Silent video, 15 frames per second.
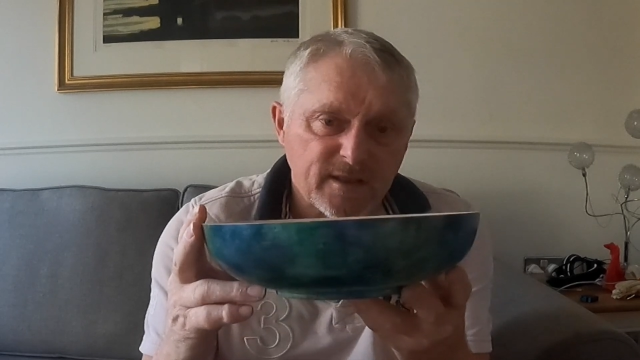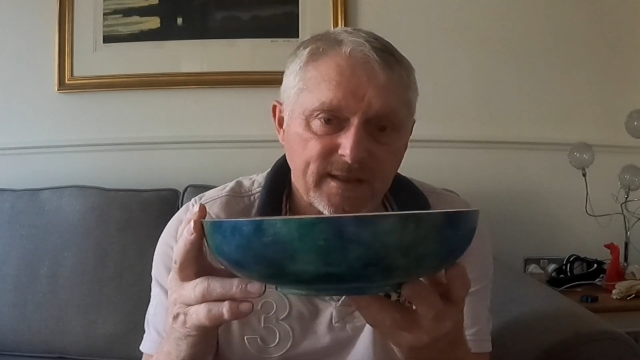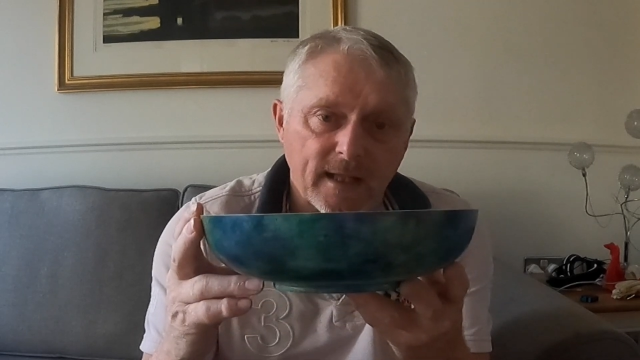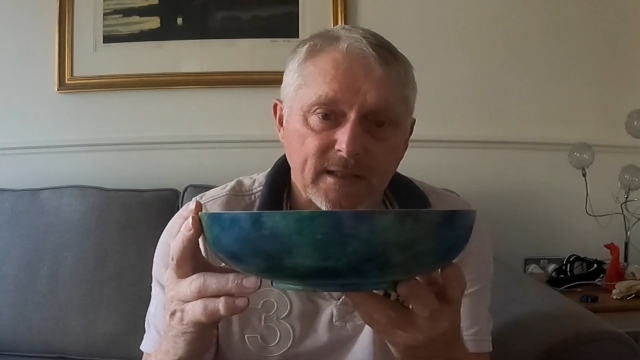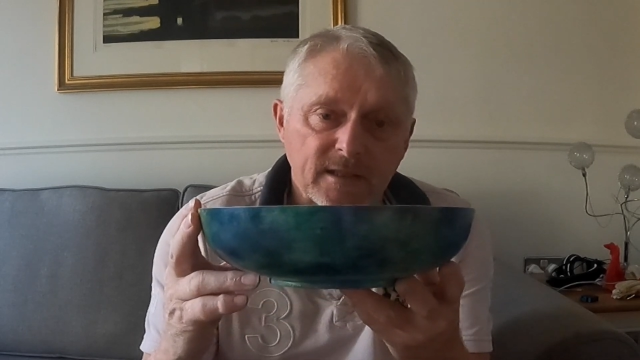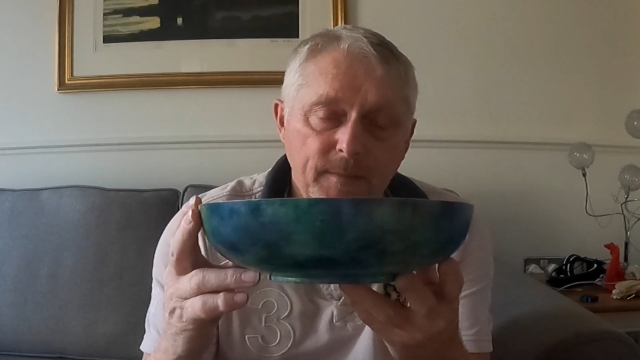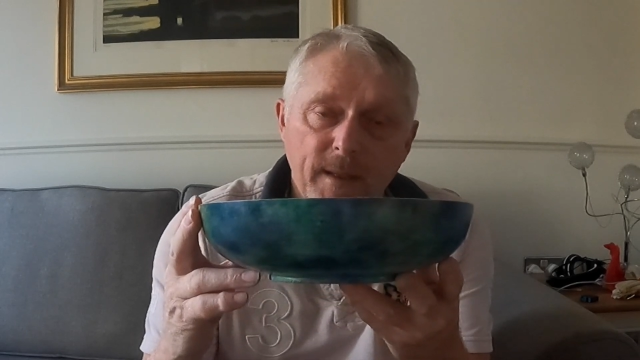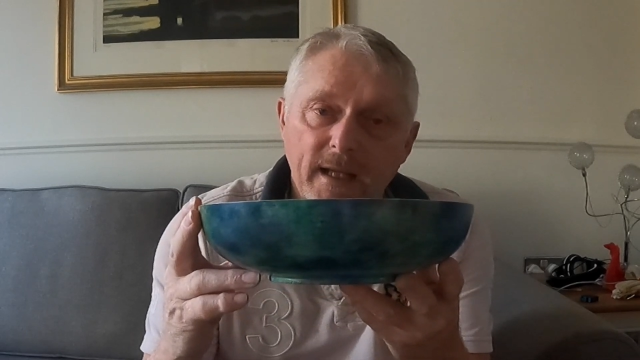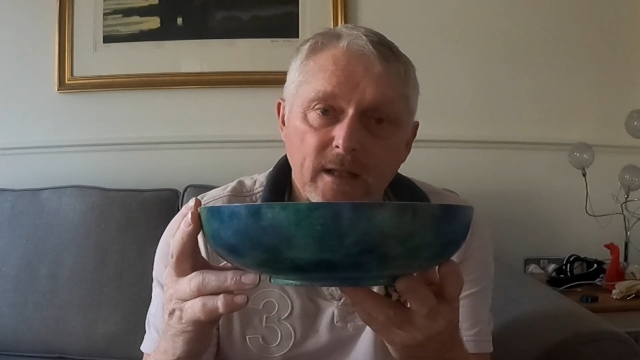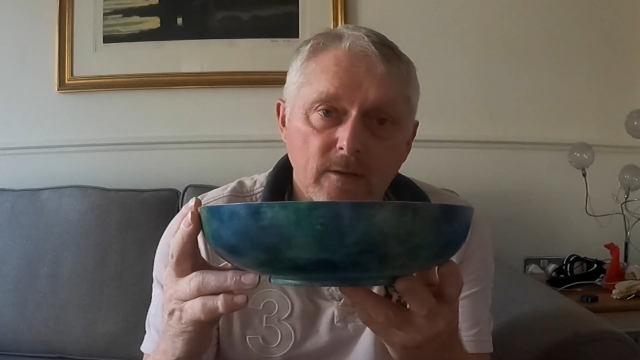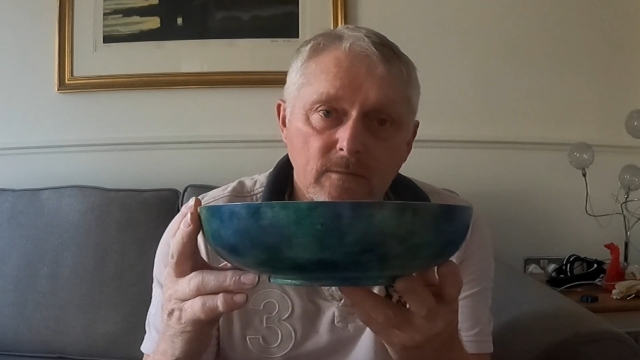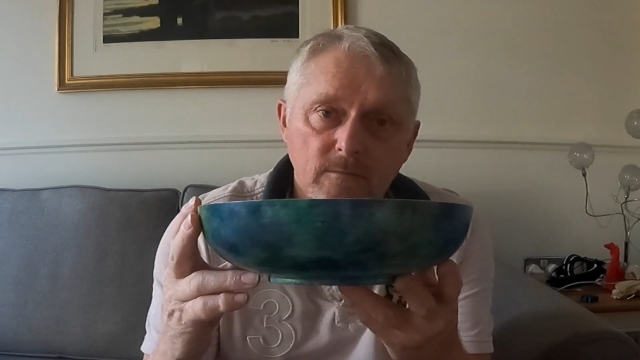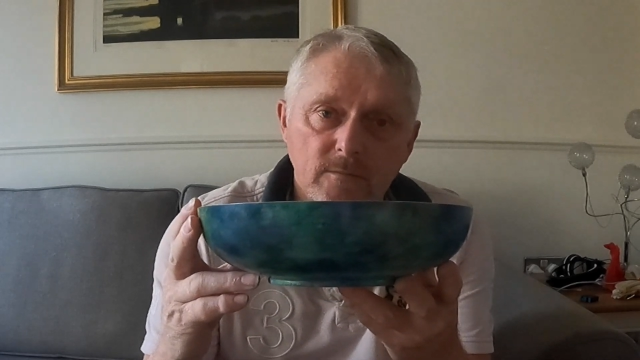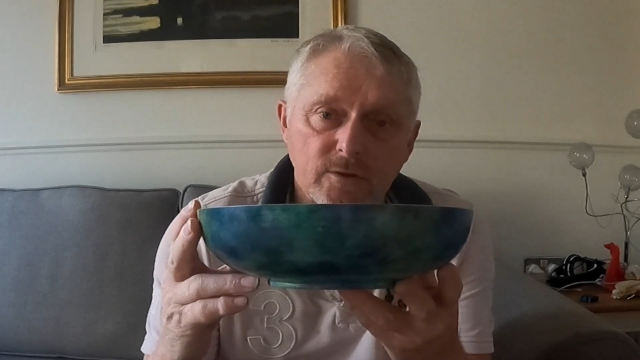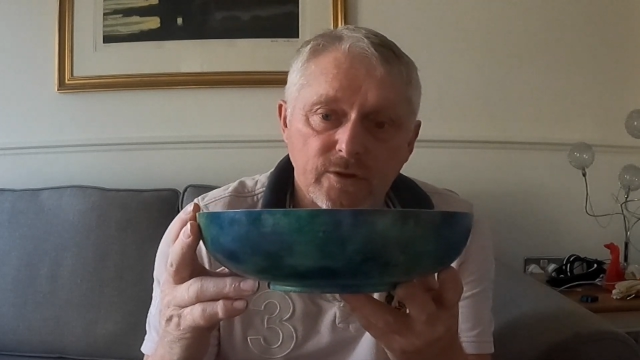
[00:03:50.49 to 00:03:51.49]
stands
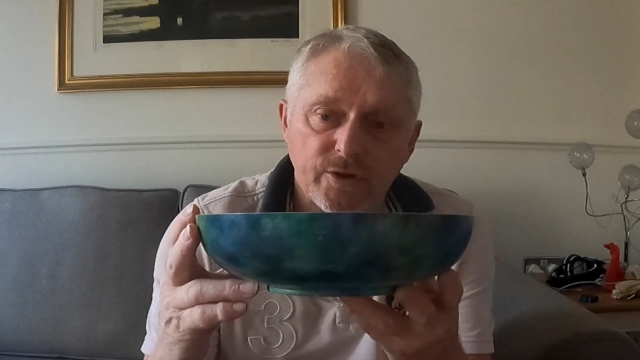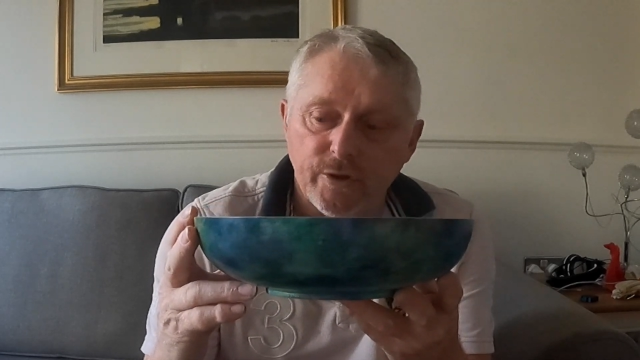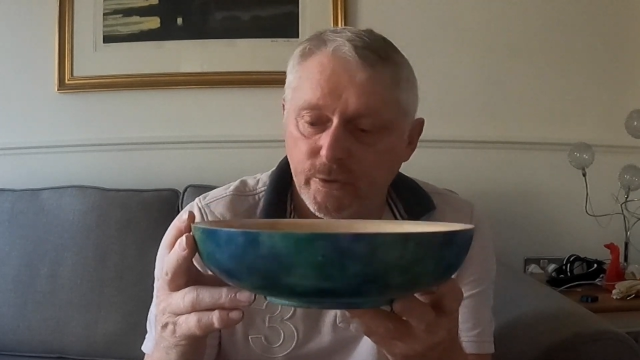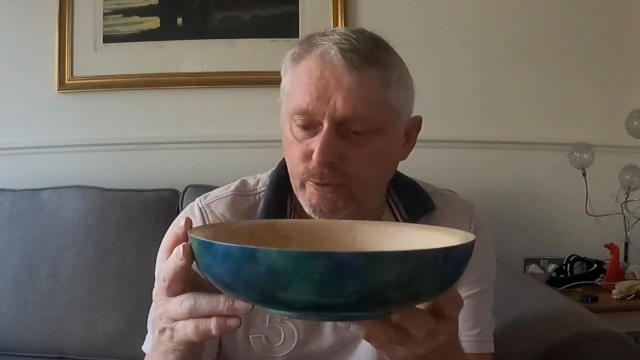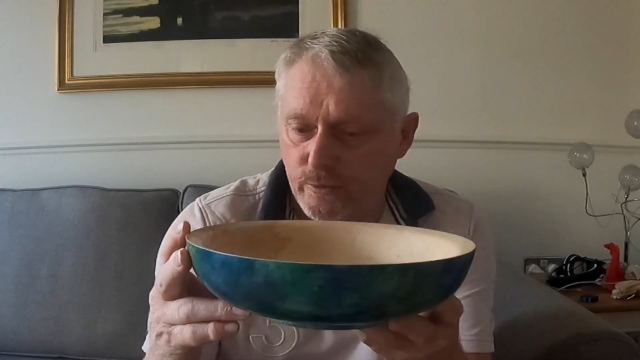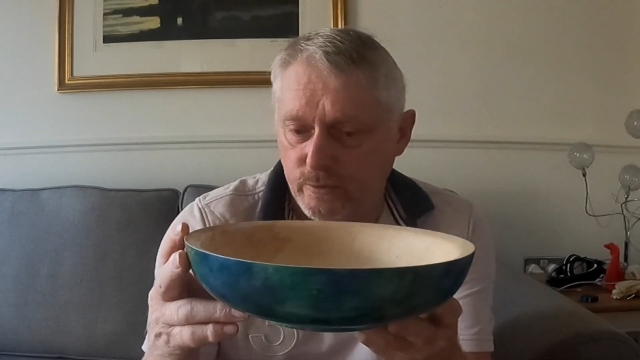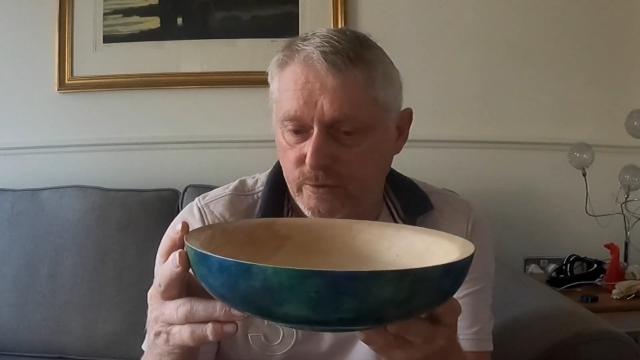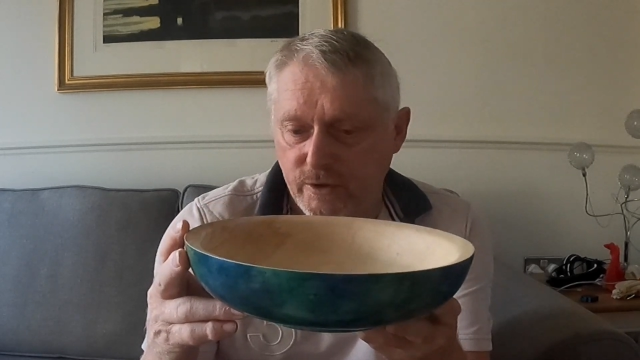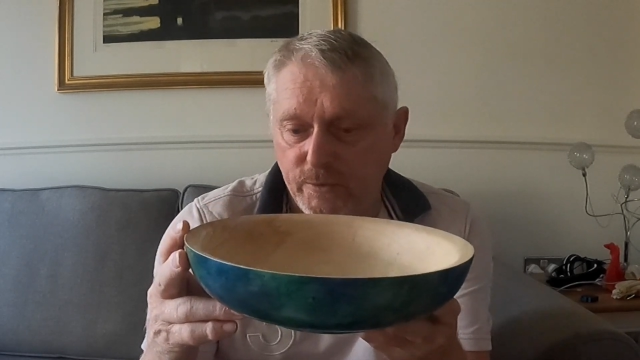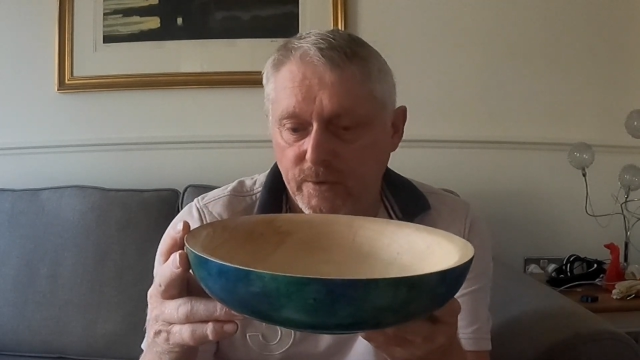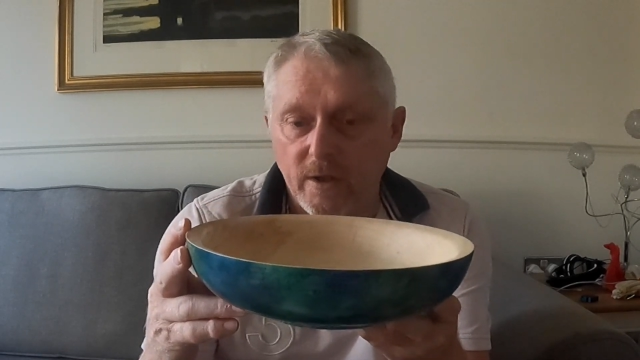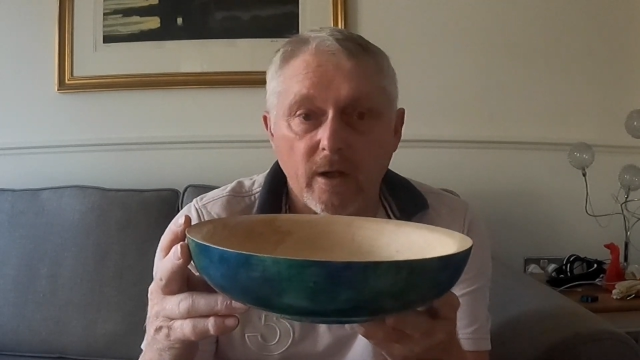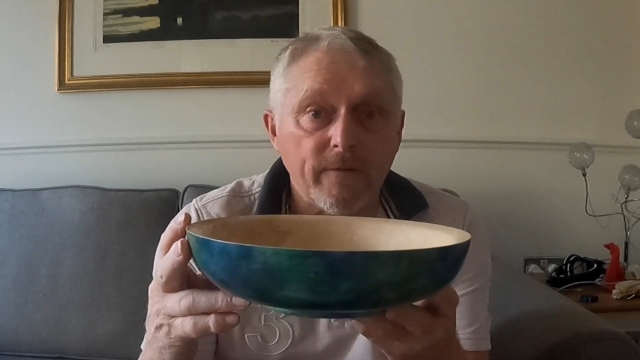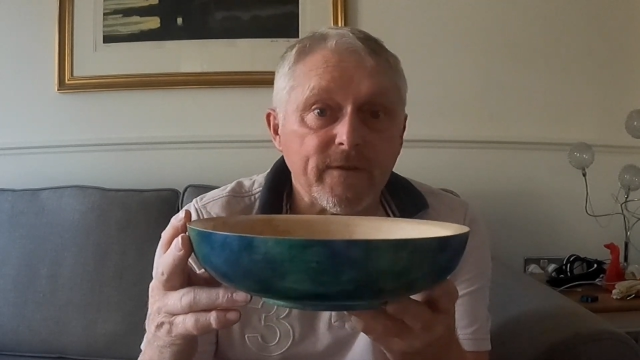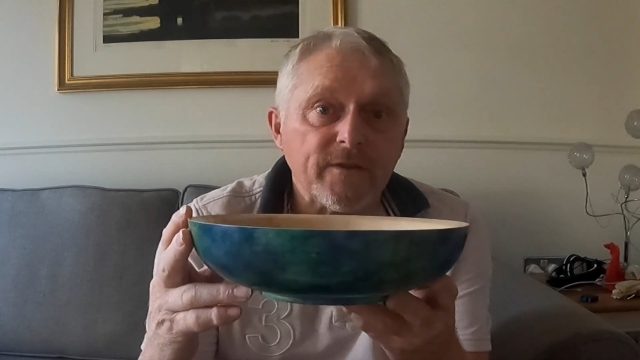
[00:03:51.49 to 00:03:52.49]
about
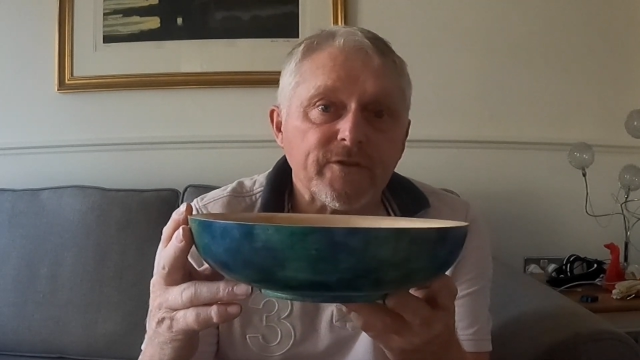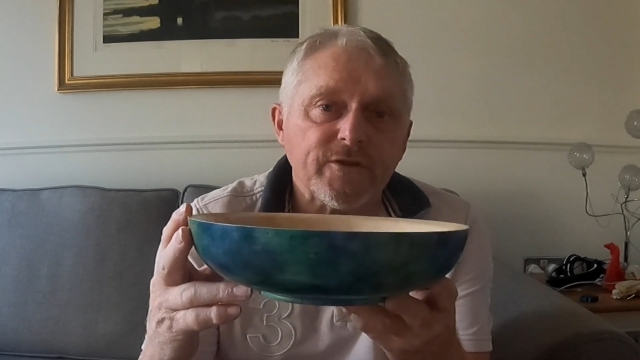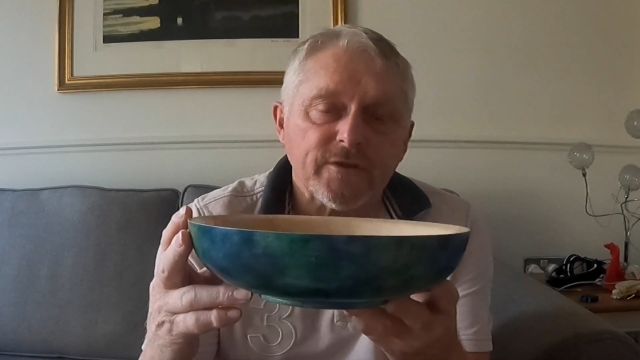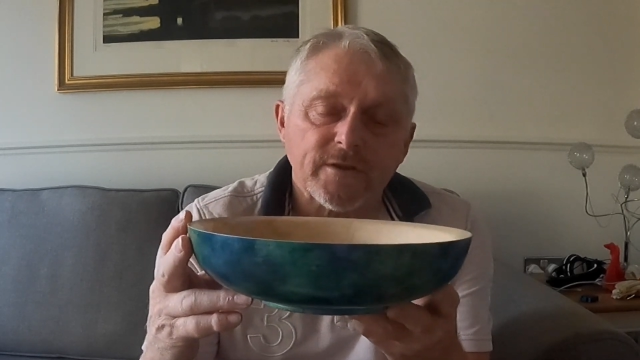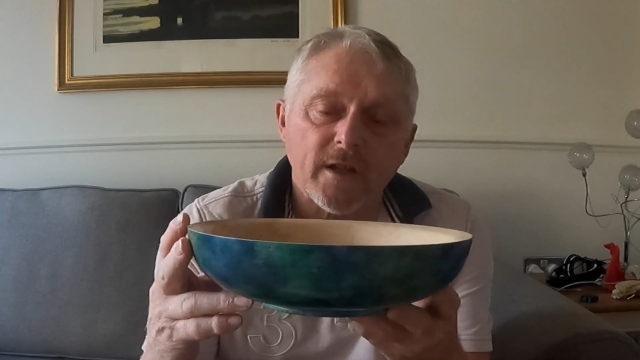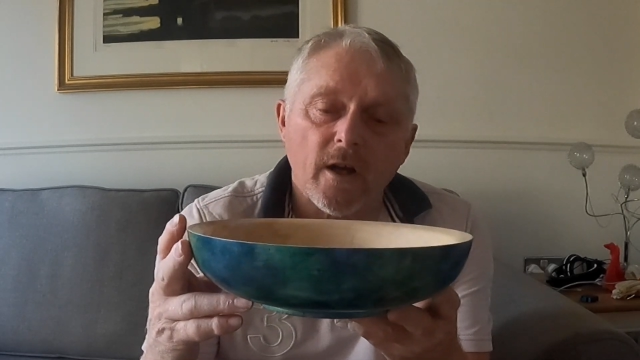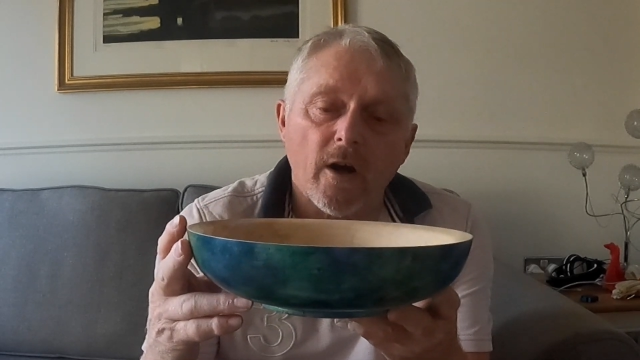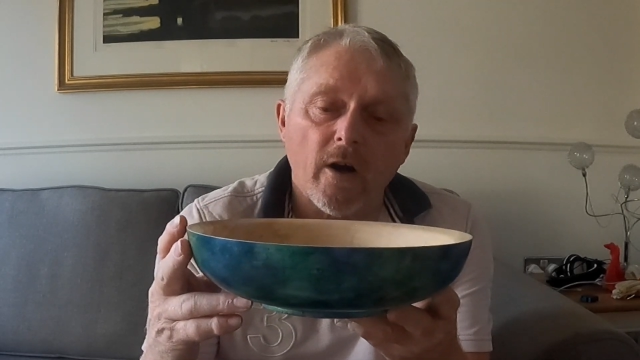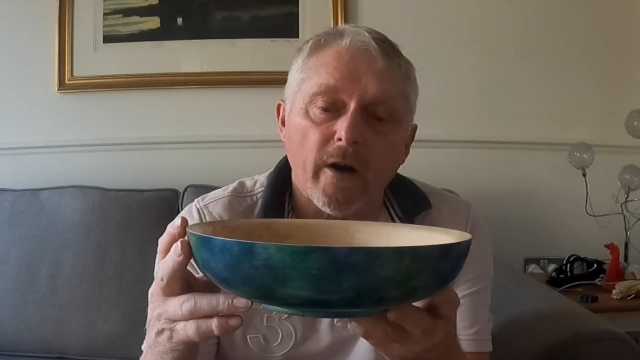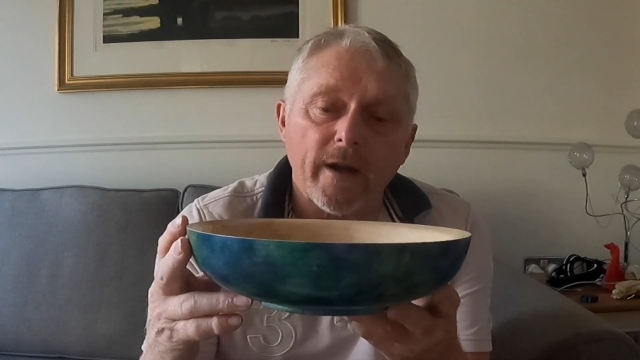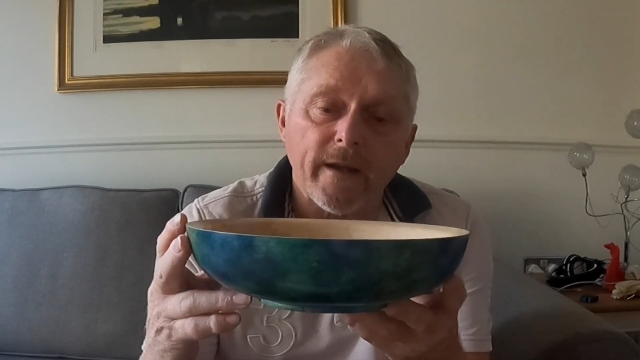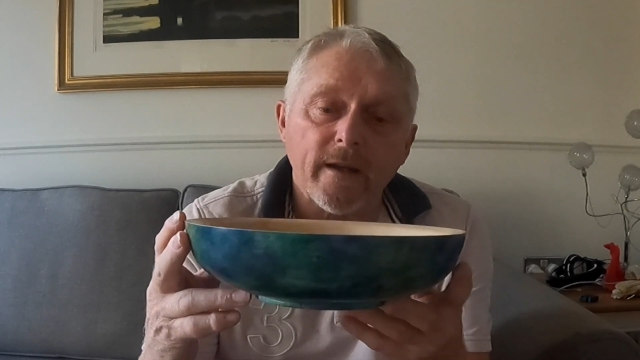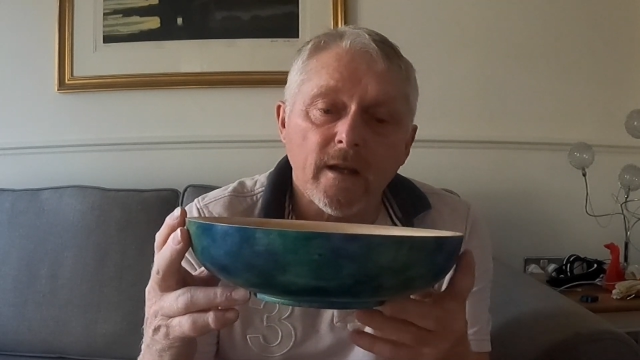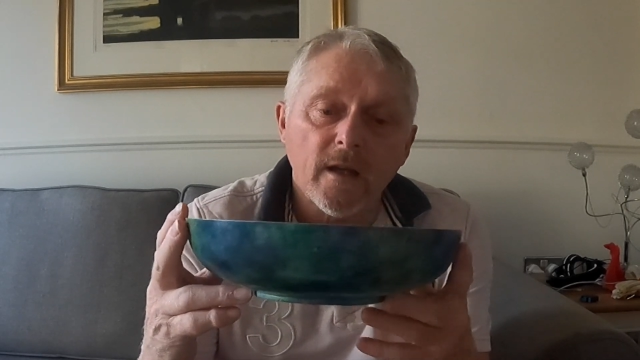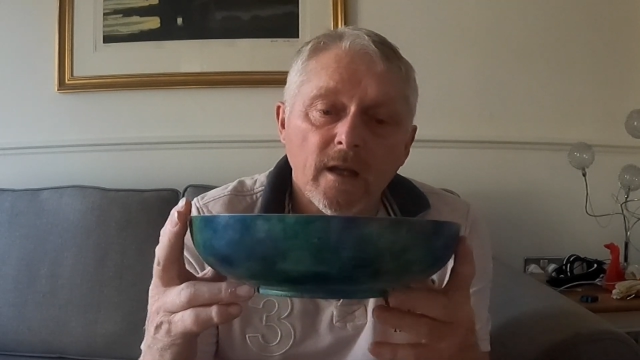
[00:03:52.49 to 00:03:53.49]
2.5 inches
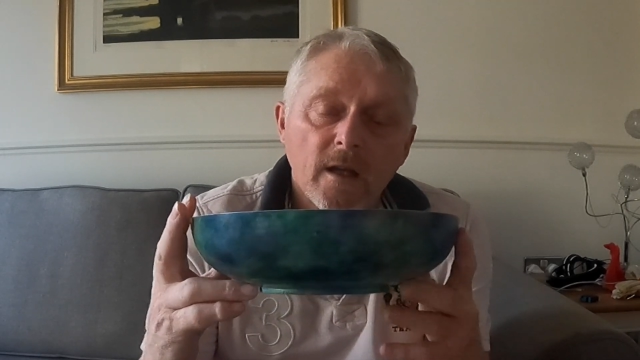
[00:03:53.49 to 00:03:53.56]
high.